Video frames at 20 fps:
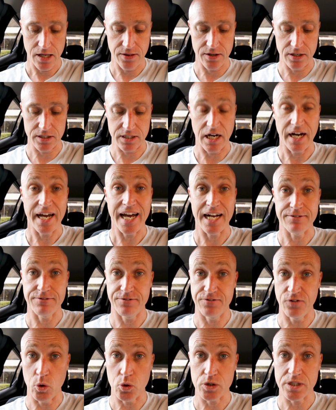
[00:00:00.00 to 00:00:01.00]
that I had
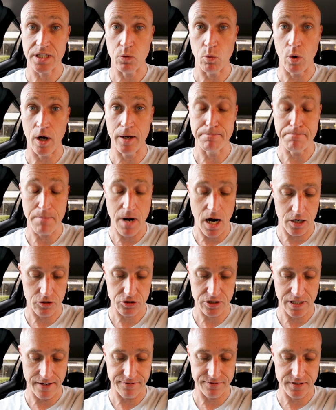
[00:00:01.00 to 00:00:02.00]
41
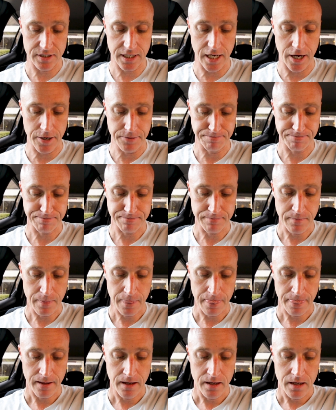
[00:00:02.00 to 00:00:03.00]
miles left to go.
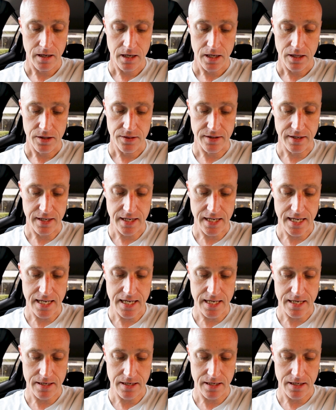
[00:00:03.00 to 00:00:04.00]

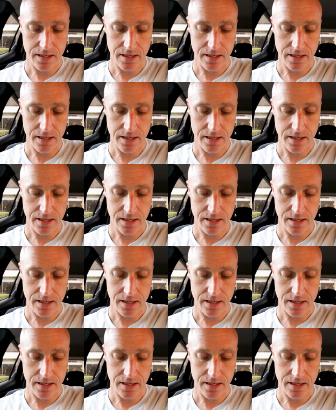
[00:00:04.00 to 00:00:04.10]
The